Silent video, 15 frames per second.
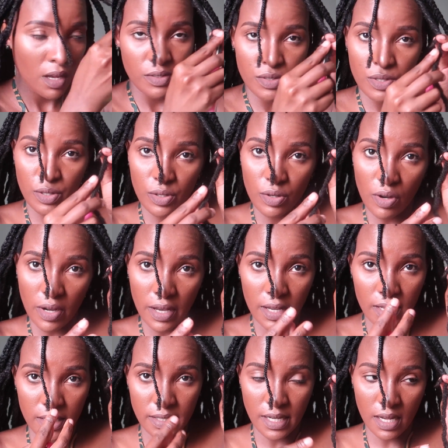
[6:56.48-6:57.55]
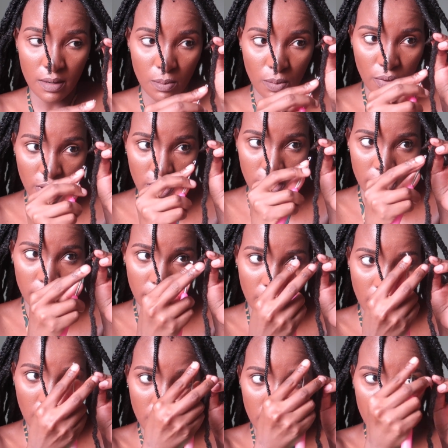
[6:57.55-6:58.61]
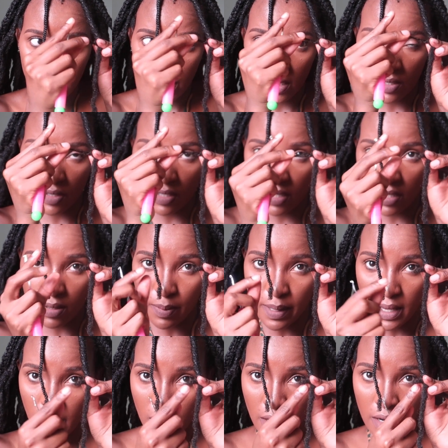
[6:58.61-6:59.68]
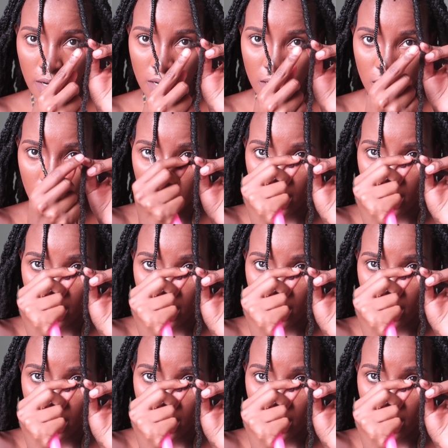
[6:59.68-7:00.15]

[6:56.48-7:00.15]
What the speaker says: And so you go ahead and braid the end. So this is my hair.